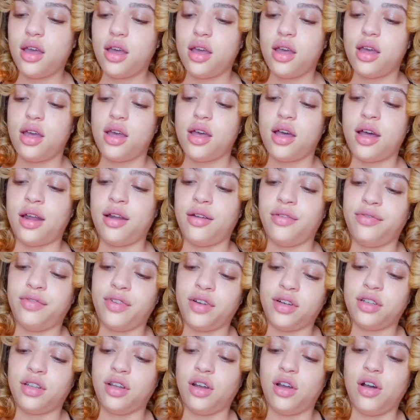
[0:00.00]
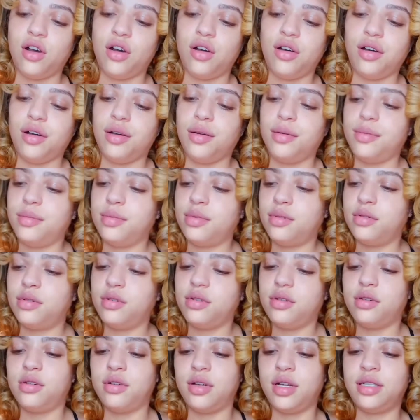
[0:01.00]
How the fuck the gauze?
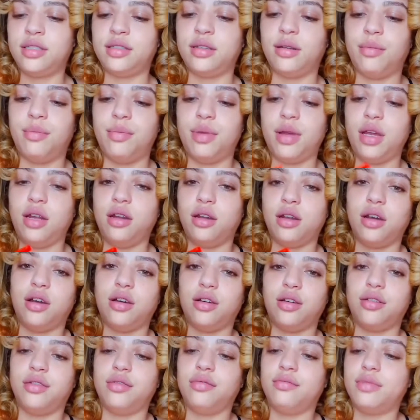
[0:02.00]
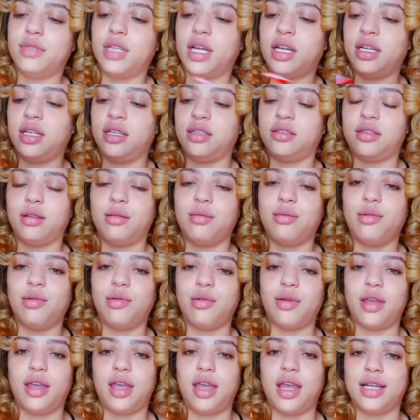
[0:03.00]
That's a big nut. I need some
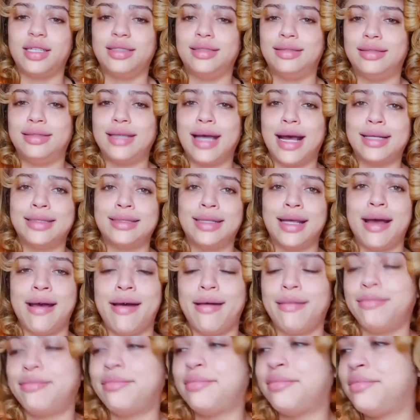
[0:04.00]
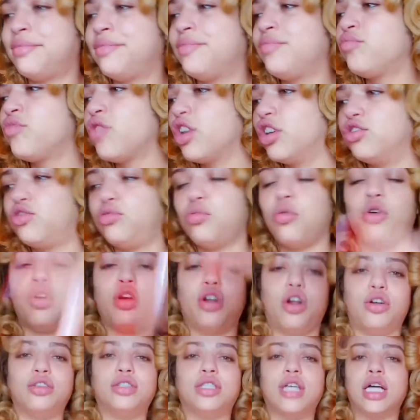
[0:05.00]
Zaza. Smoking
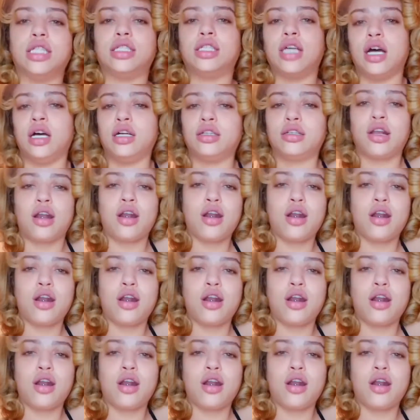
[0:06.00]
on Zaza.